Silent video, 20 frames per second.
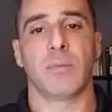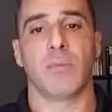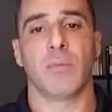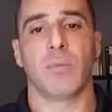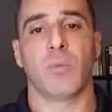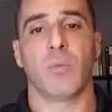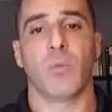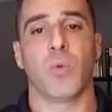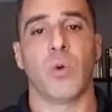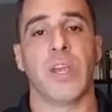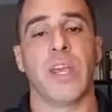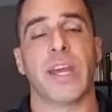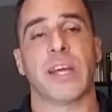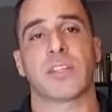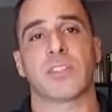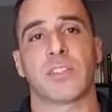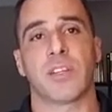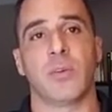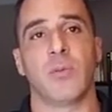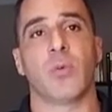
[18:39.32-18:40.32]
we
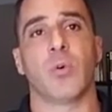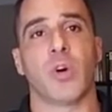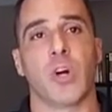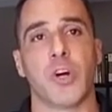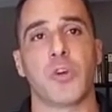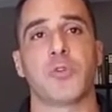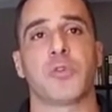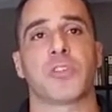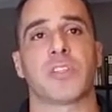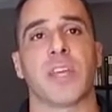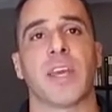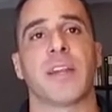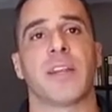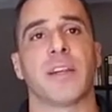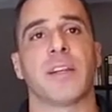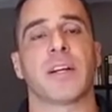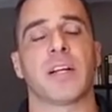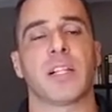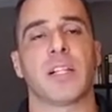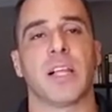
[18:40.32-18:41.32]
actually will host that
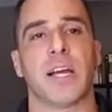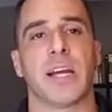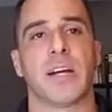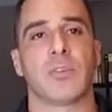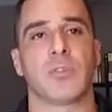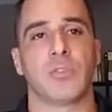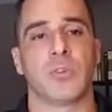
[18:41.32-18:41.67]
in a cloud.